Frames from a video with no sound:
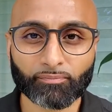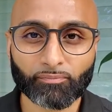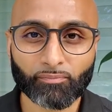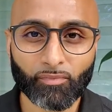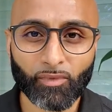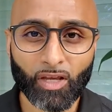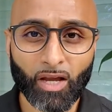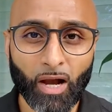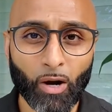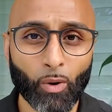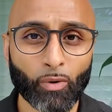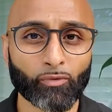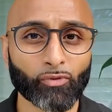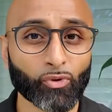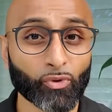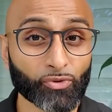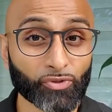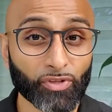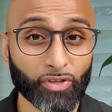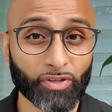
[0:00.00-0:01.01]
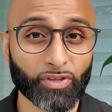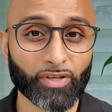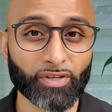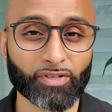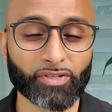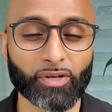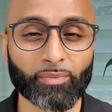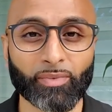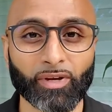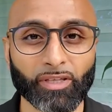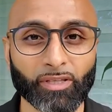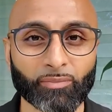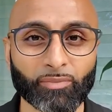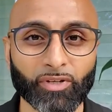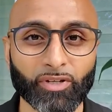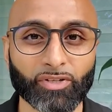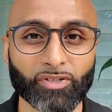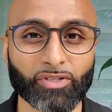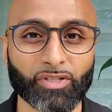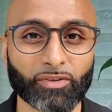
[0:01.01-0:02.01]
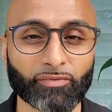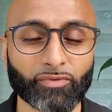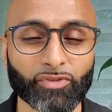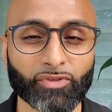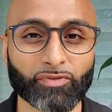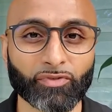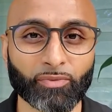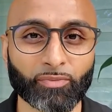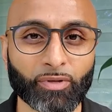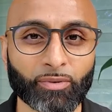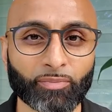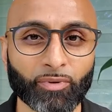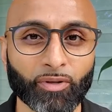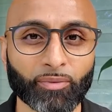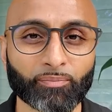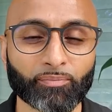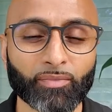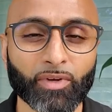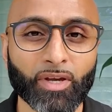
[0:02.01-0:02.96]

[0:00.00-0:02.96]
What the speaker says: However, those are the things that make the biggest difference for people.